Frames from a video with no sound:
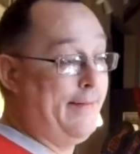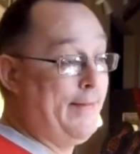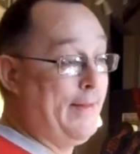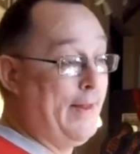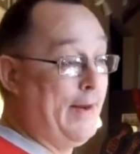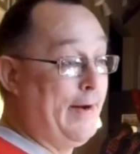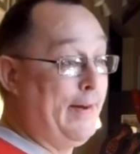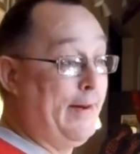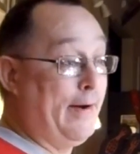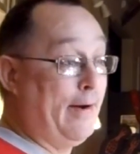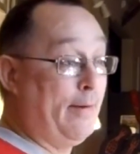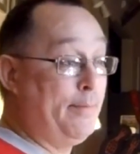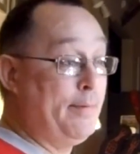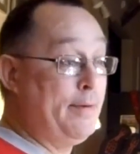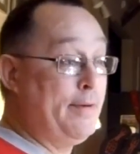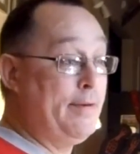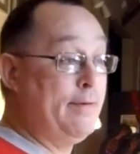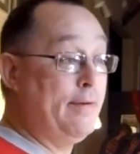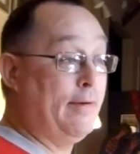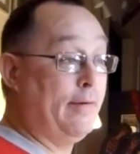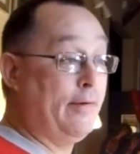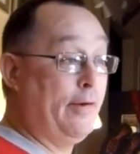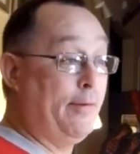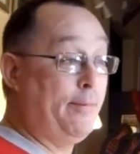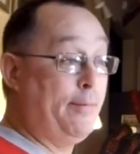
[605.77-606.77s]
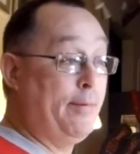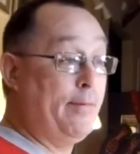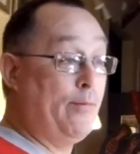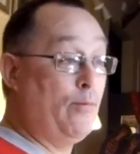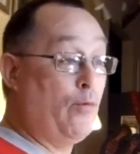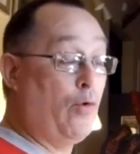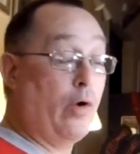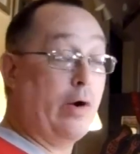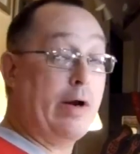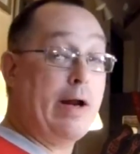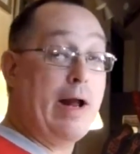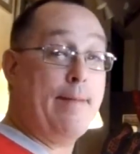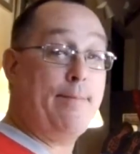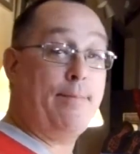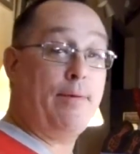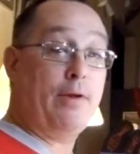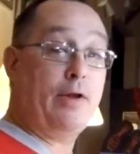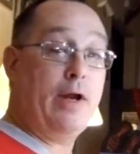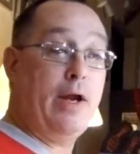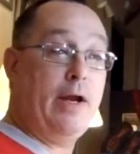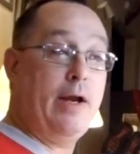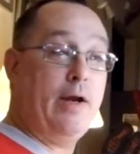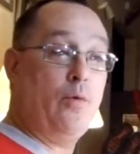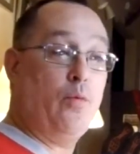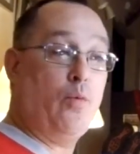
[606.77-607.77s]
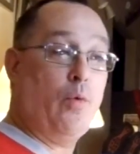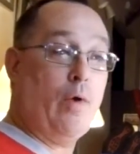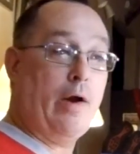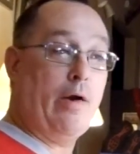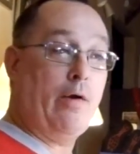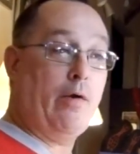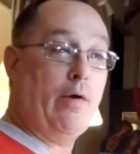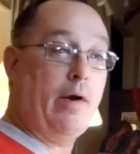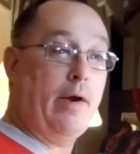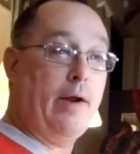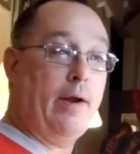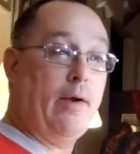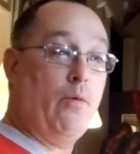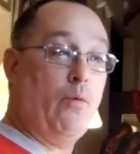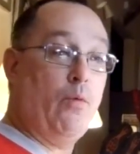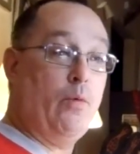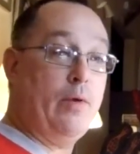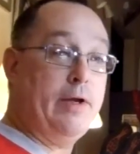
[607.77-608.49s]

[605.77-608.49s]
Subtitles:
And then it'll be a little bit more complicated wiring.